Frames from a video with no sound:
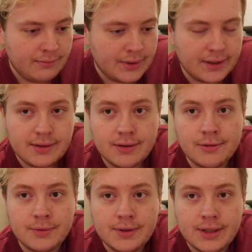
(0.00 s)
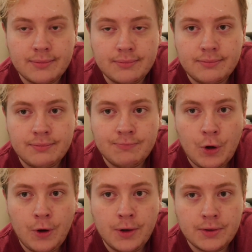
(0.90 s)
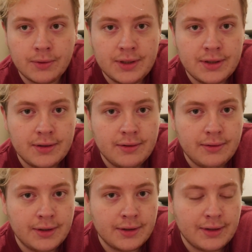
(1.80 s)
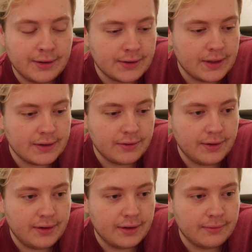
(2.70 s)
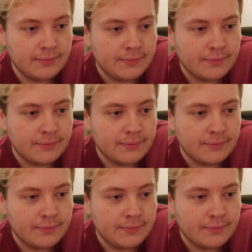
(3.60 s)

But at least no one was hurt or injured, you know, that's a good thing.